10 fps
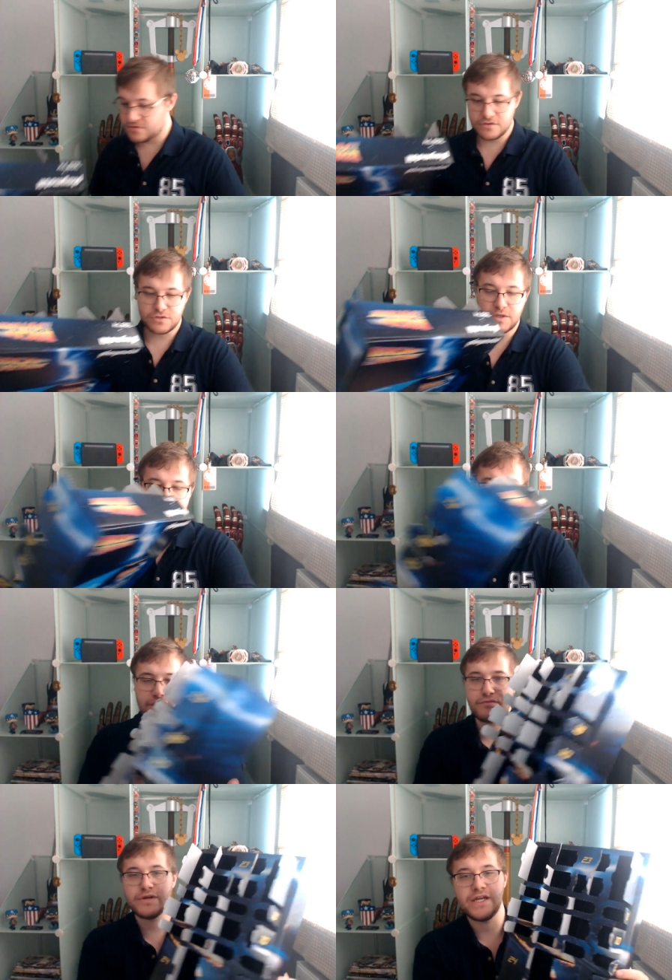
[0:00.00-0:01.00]

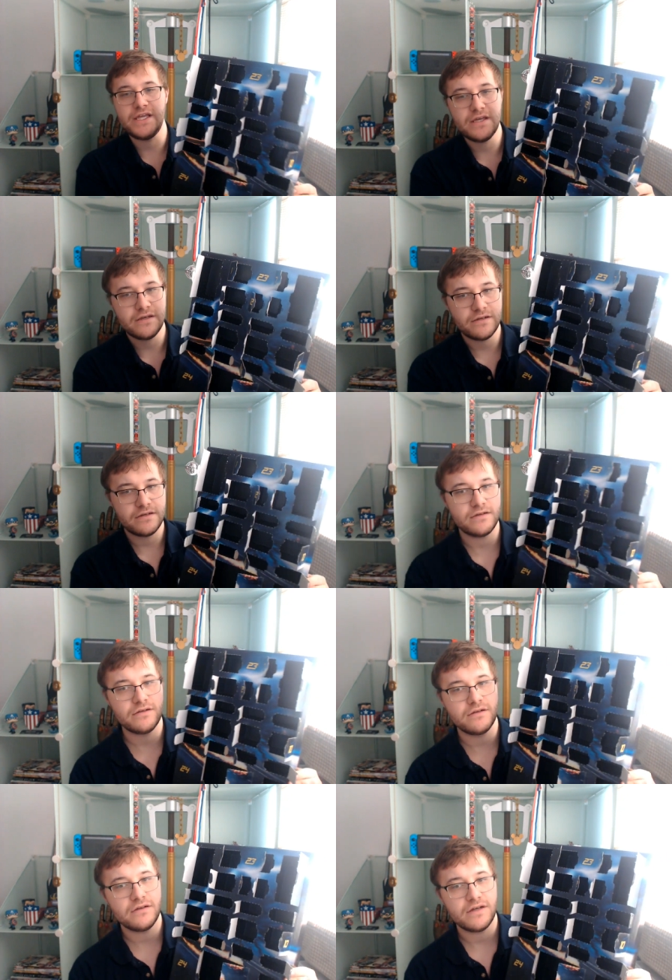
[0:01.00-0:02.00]
23
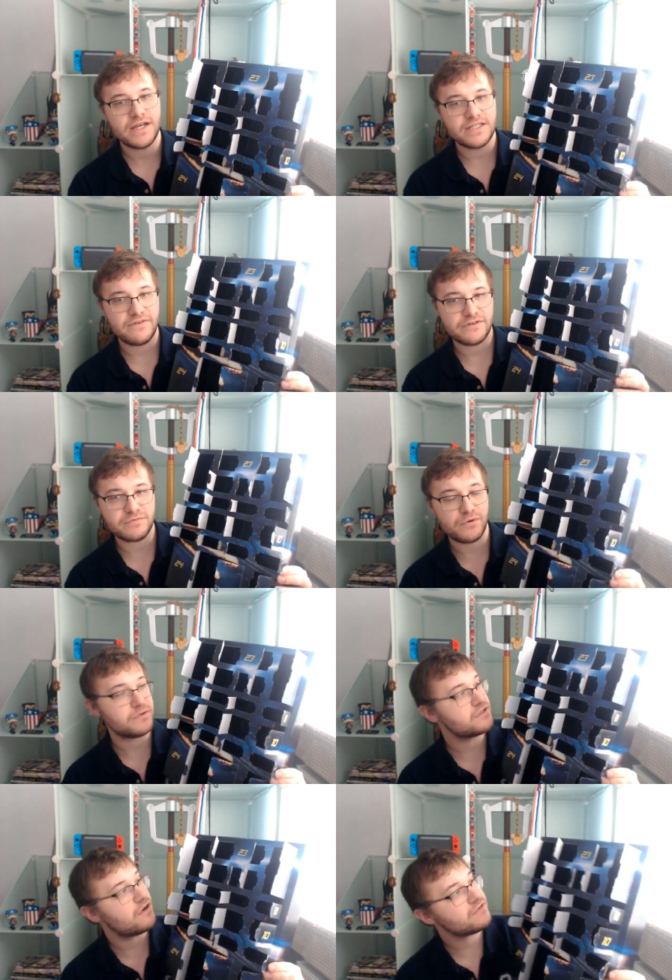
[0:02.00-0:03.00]
is a very small one.
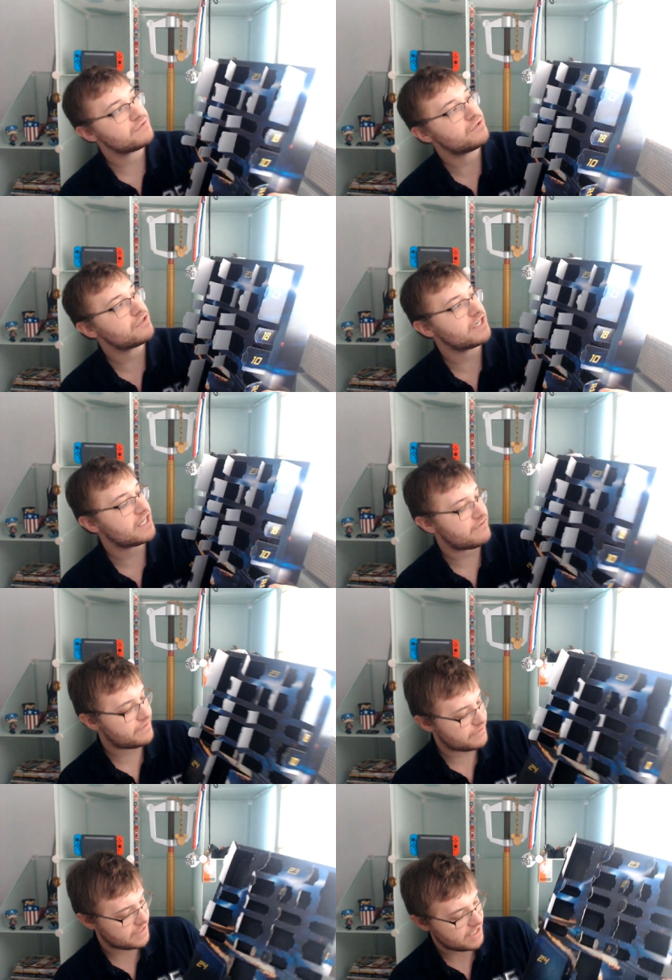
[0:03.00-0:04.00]
So obviously we're not going to get a
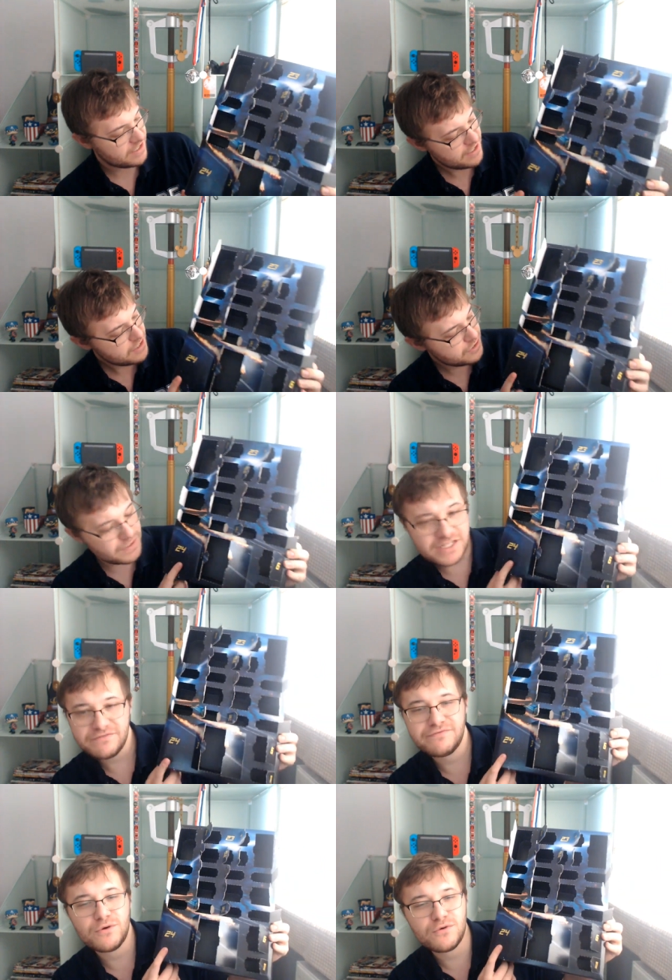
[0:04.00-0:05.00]
figure in that.
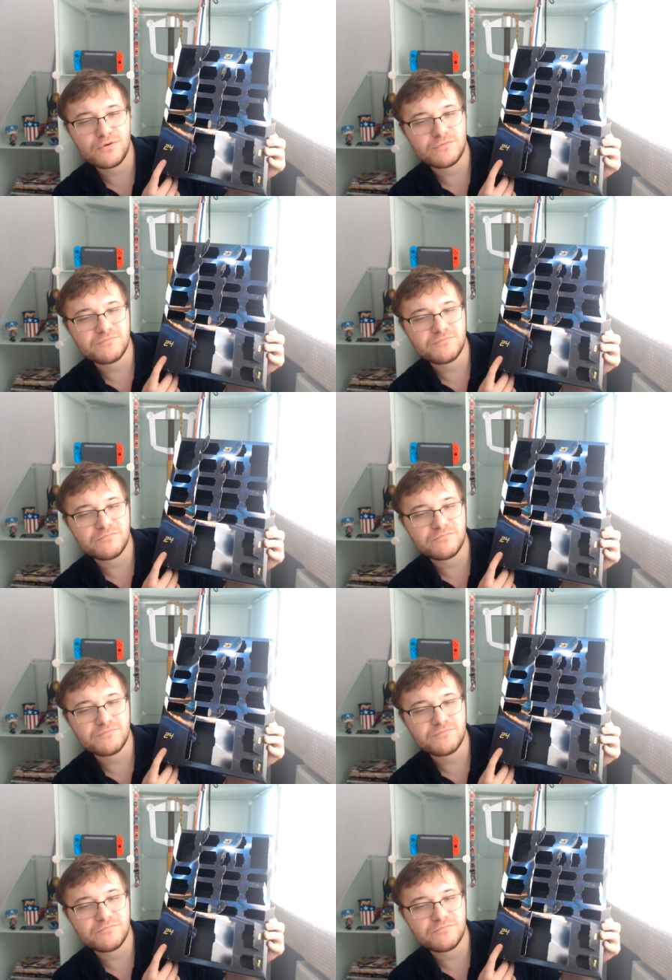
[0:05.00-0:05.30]
24,